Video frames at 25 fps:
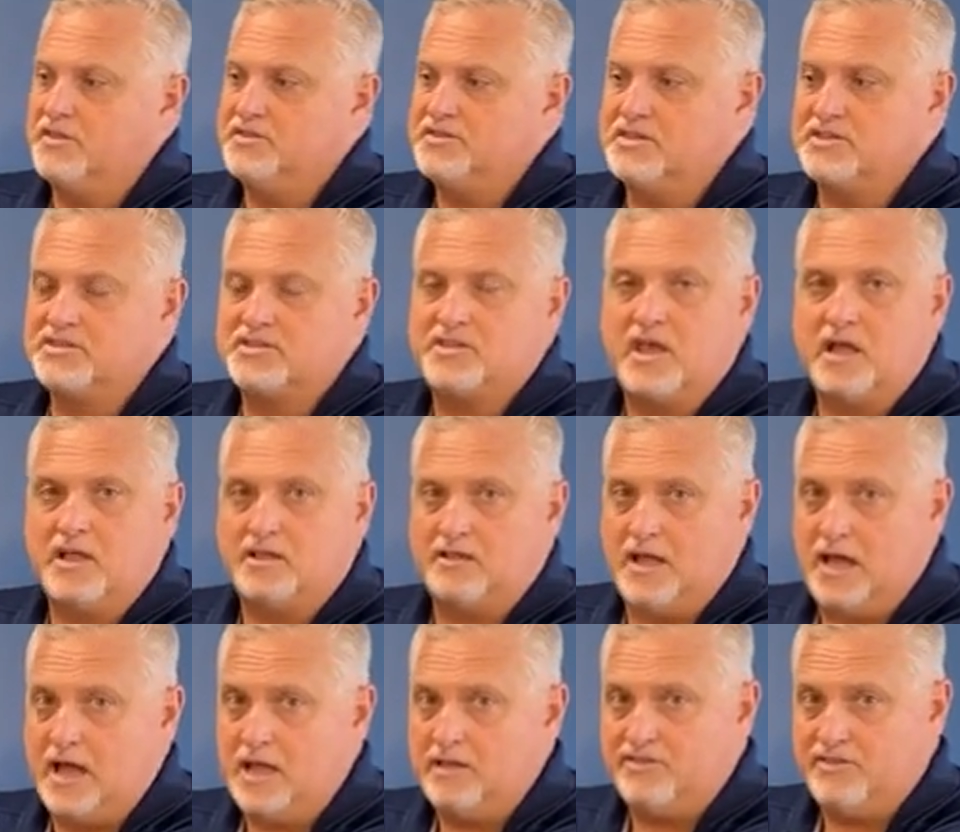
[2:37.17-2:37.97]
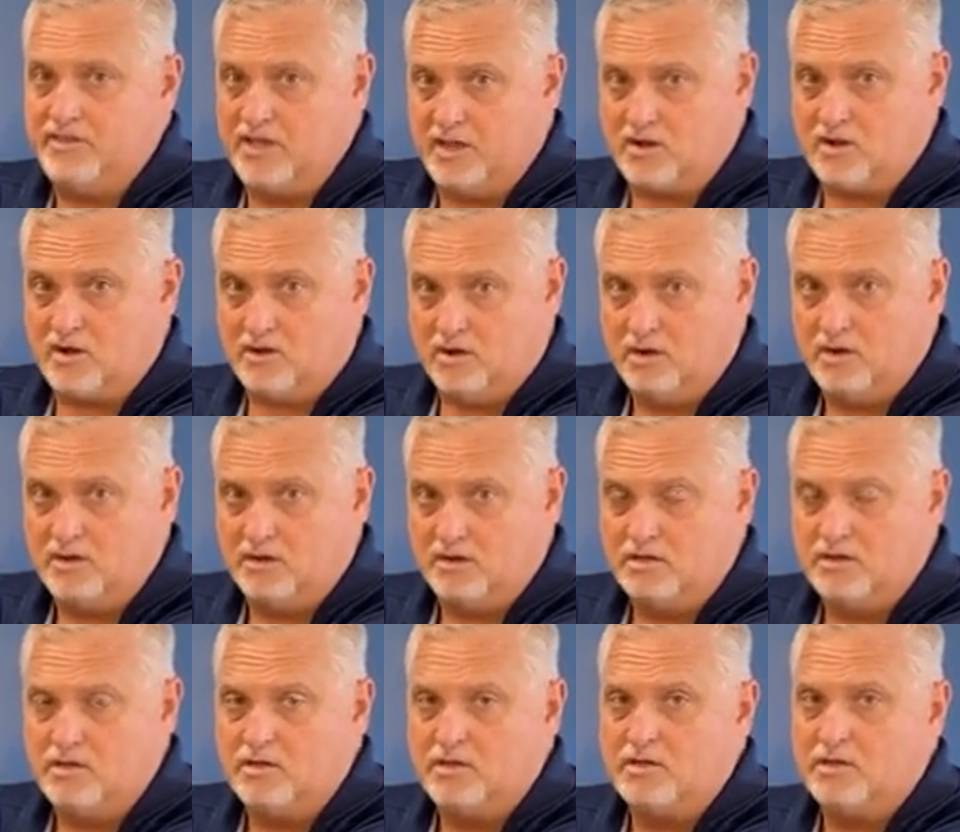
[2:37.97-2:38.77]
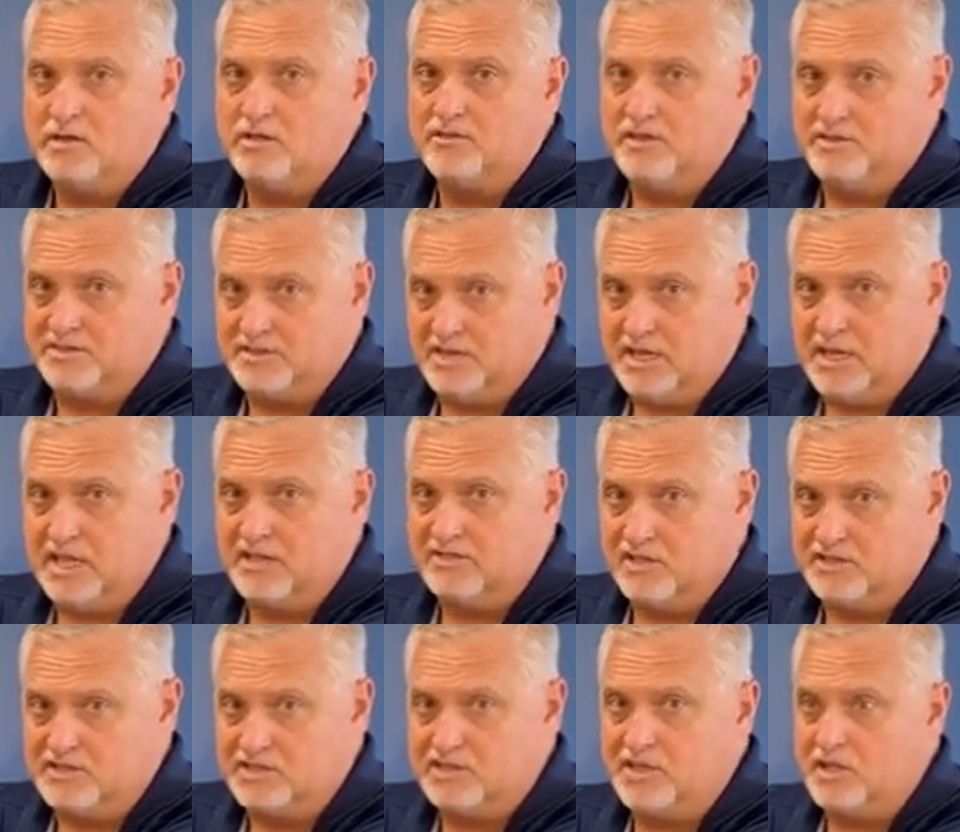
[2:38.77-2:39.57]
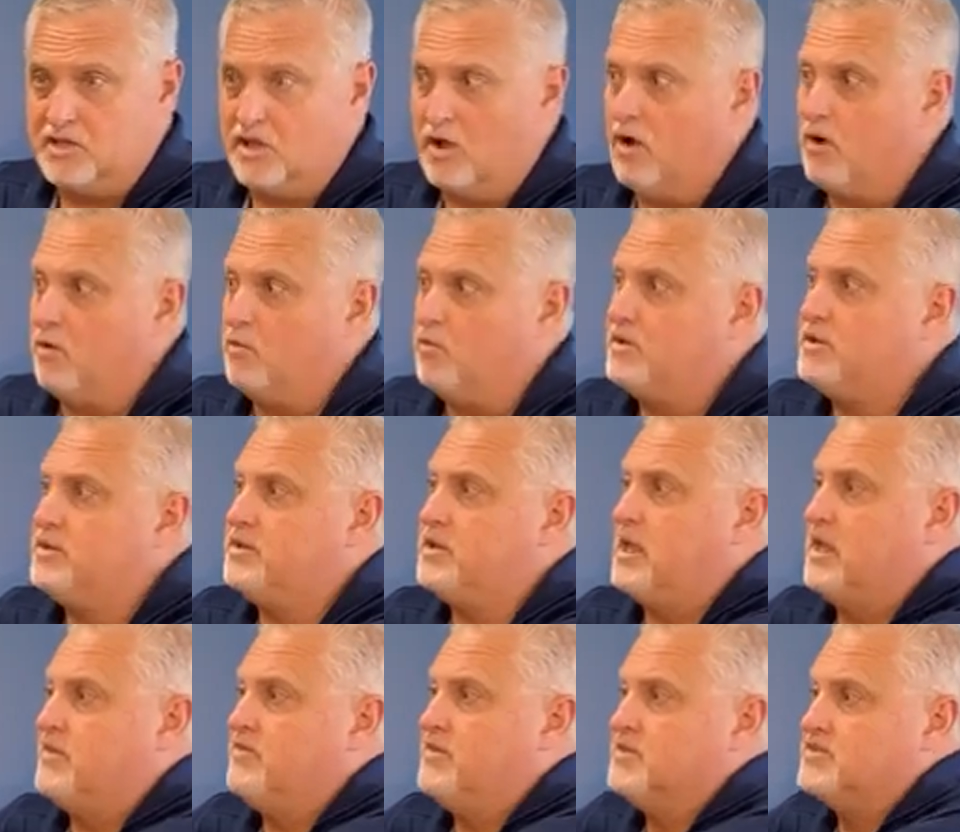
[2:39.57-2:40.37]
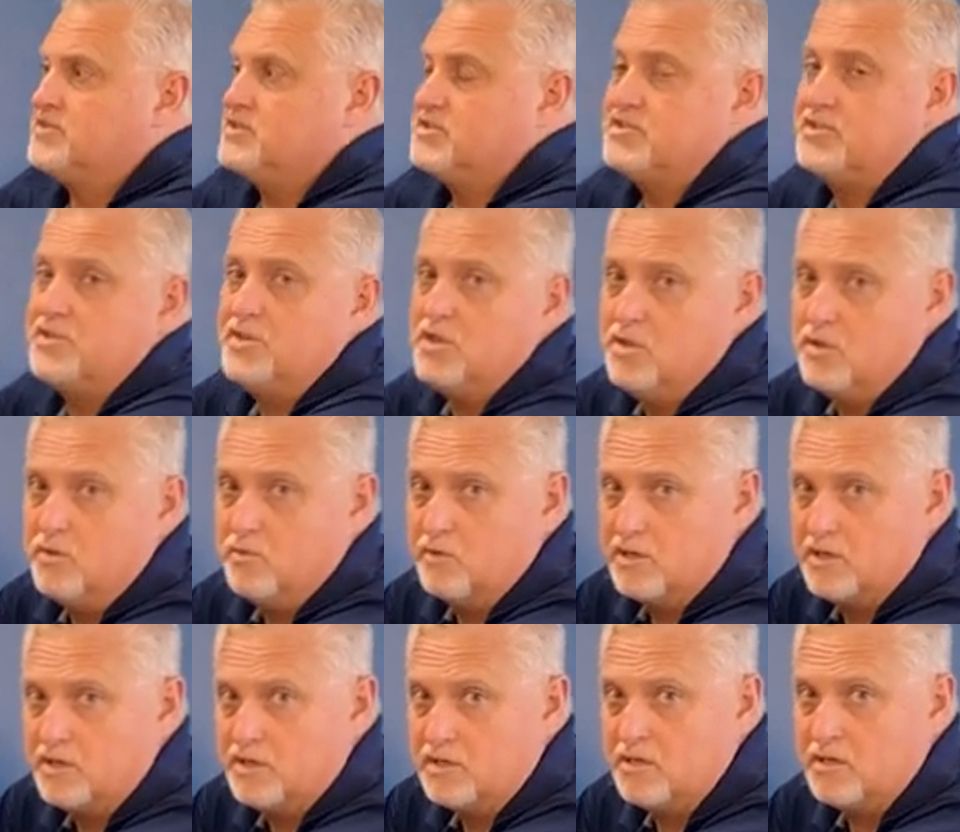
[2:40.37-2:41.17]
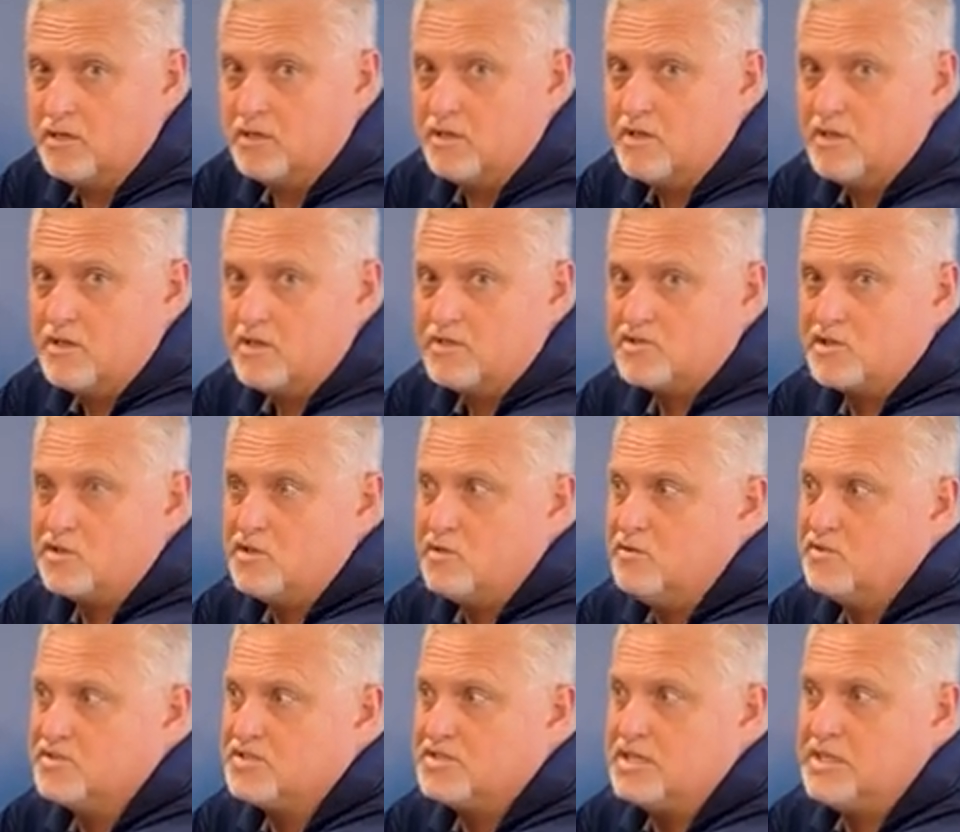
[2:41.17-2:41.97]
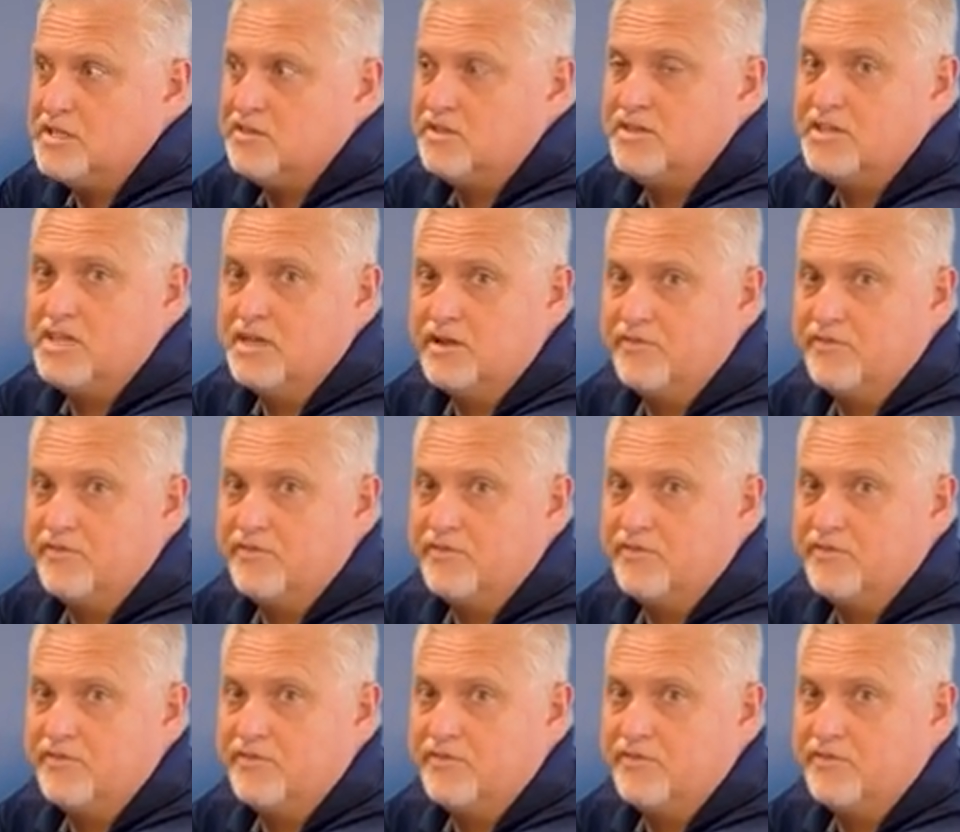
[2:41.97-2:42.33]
This is a lot thicker. This is the old one, and this is the new one. So you see the